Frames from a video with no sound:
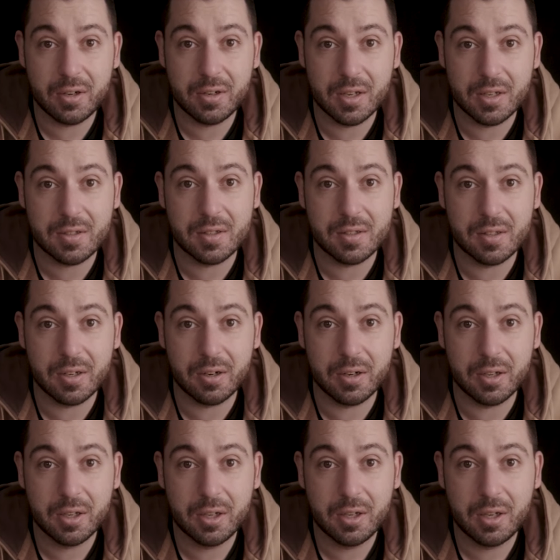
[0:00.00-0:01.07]

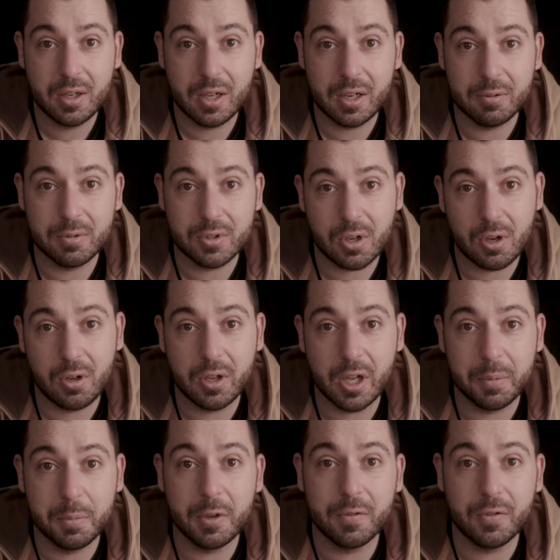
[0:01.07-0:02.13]
necessary, and it was all
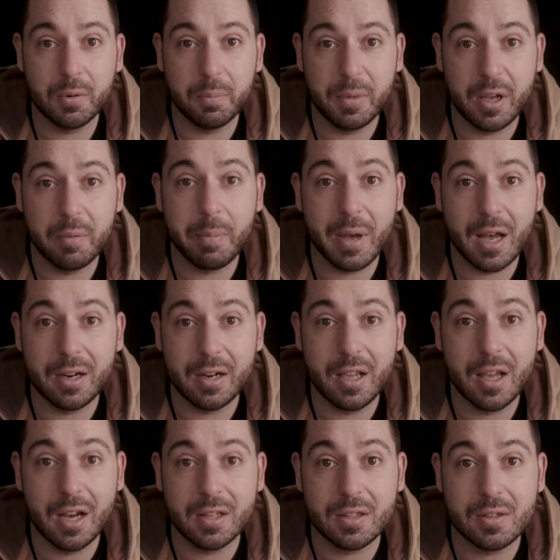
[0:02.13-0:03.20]
coming from my bad
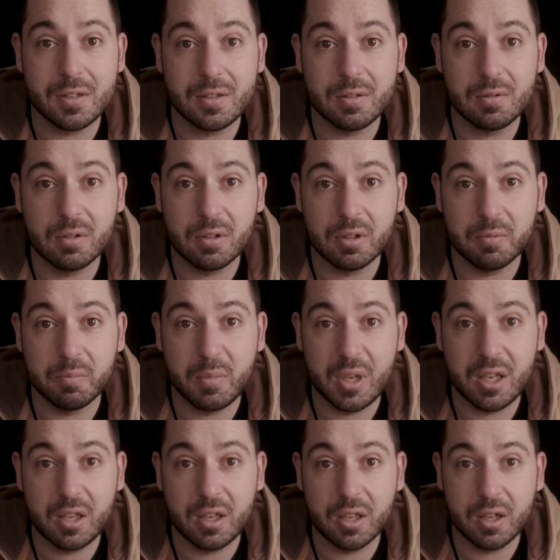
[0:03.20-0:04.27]
cuts,
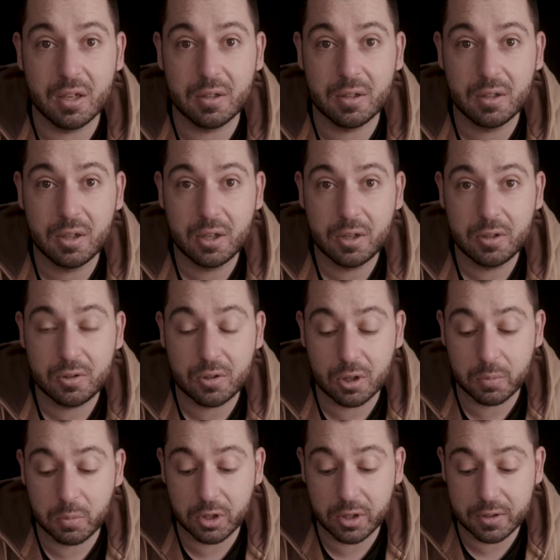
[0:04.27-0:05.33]
making a
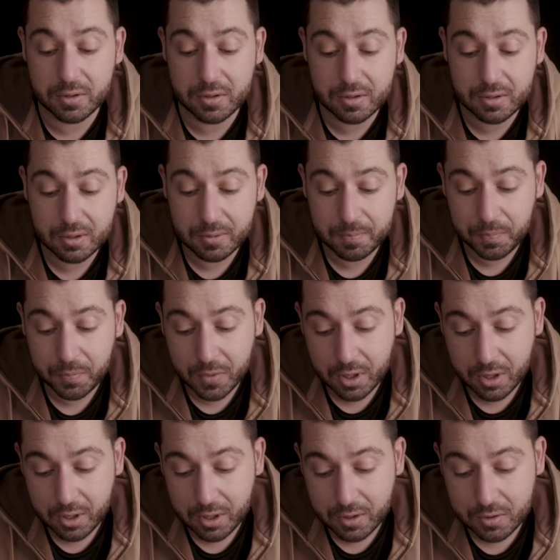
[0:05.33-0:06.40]
turbulence.
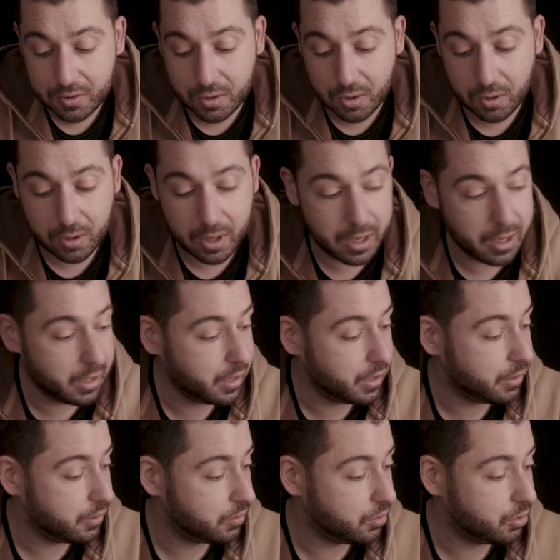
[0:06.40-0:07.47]
So
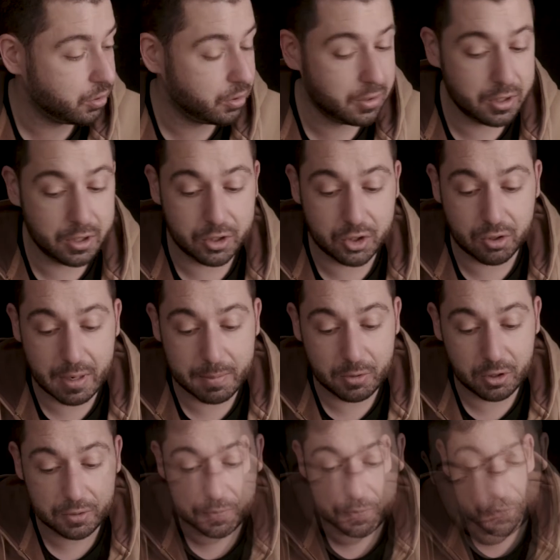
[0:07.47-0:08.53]
I took the
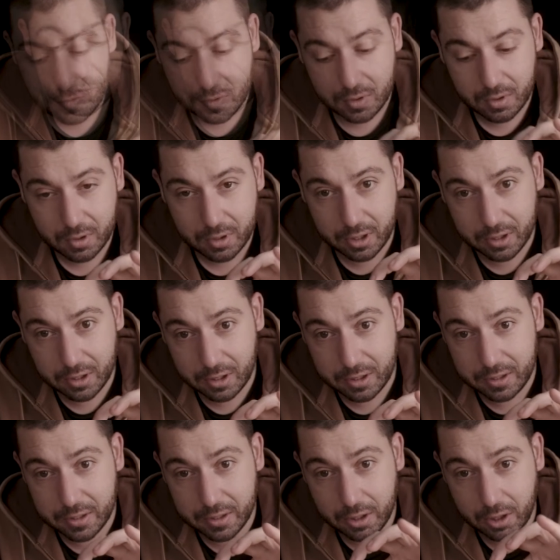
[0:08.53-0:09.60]
Dremel and
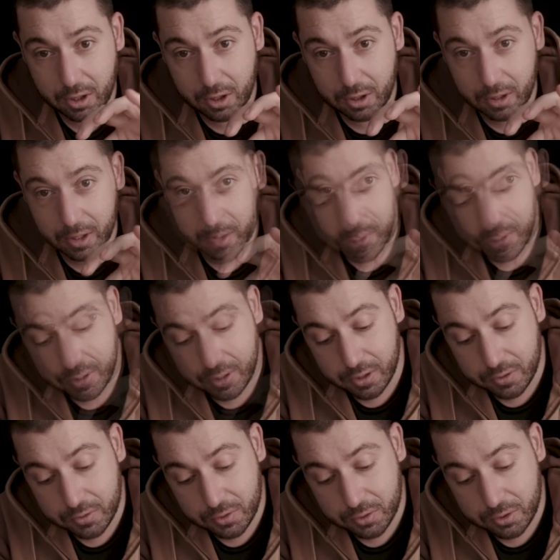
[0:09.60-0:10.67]
cleaned it all up, and
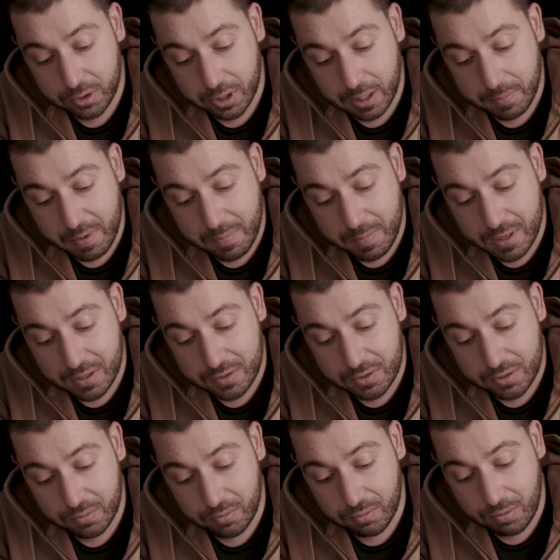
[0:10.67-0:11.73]
also tried my best
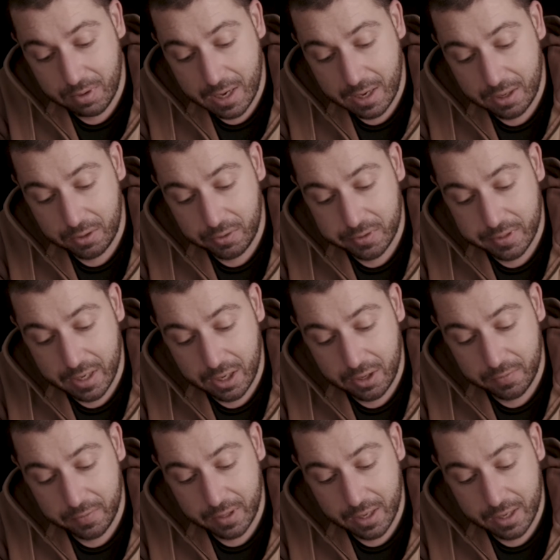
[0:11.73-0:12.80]
to round
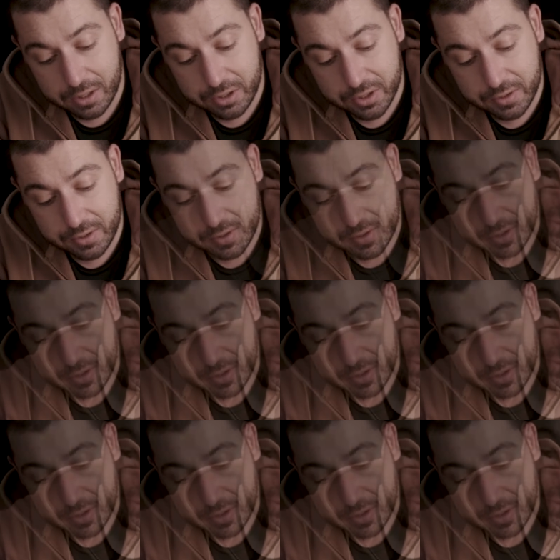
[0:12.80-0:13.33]
down the edges.